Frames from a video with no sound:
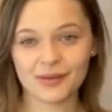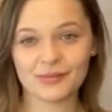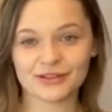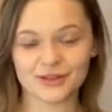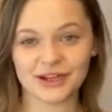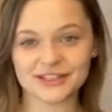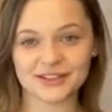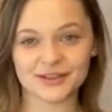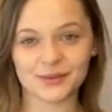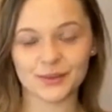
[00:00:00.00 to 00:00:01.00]
people try to
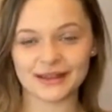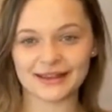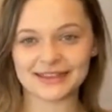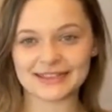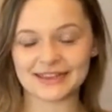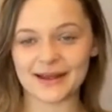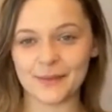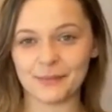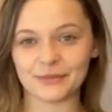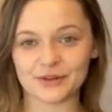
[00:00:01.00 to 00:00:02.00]
do when they
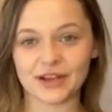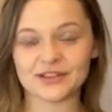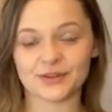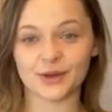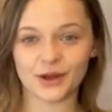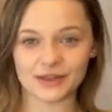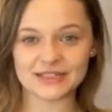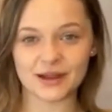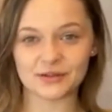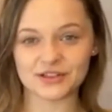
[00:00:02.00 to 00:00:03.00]
try to cut
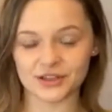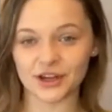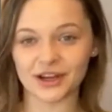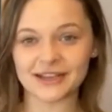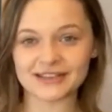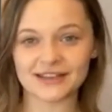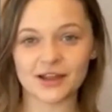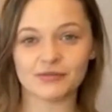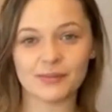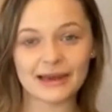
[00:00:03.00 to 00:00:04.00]
down sugar is they
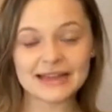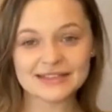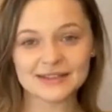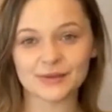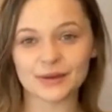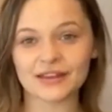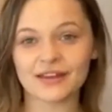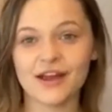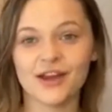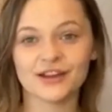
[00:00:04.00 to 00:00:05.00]
replace it with
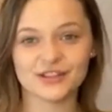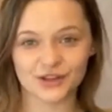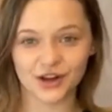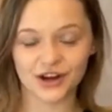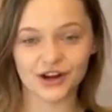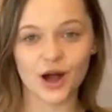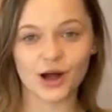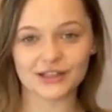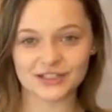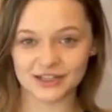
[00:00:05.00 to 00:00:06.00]
sugar
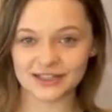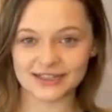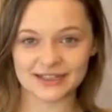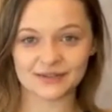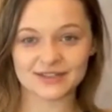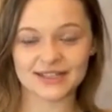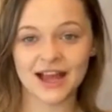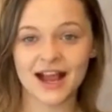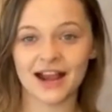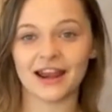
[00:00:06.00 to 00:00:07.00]
alternatives
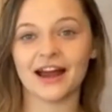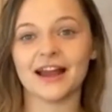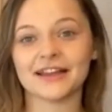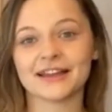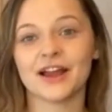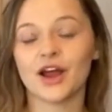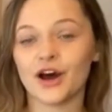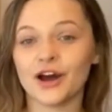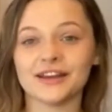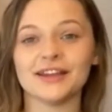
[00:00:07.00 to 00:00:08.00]
like
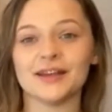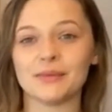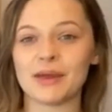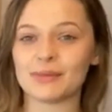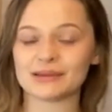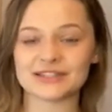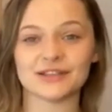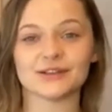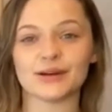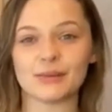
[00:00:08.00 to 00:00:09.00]
honey, maple
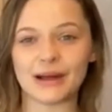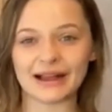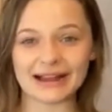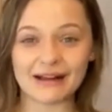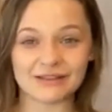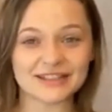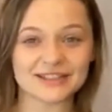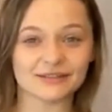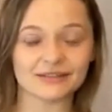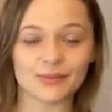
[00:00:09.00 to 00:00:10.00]
syrup, agave
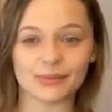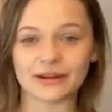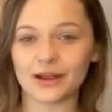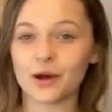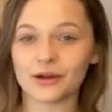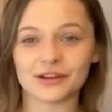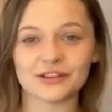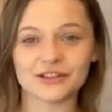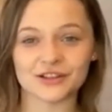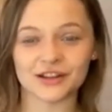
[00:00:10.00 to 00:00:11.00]
syrup and coconut
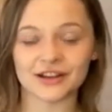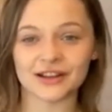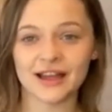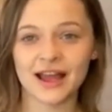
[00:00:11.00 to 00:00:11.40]
sugar,